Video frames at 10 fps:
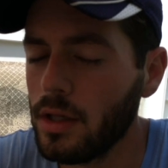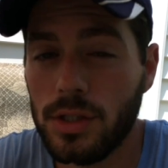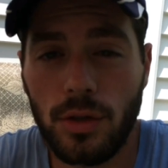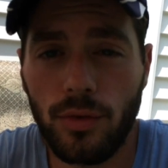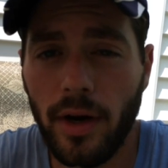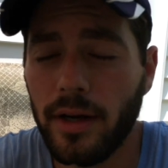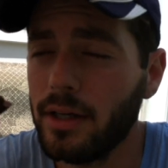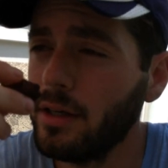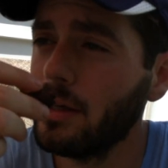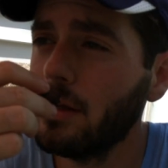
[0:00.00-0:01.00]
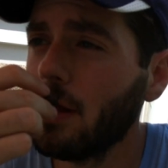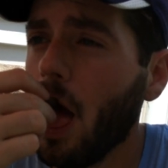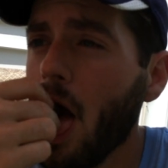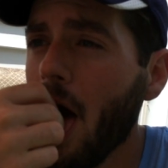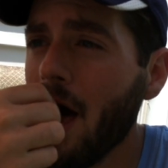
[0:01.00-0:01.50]
It's still very good.
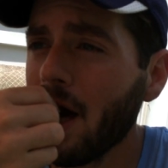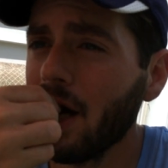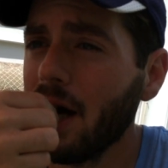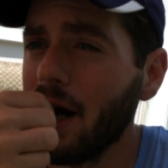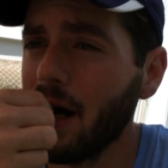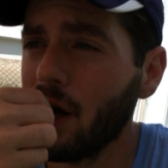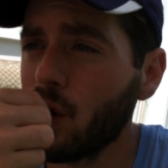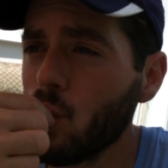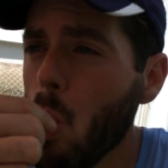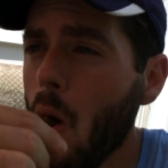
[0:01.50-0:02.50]
It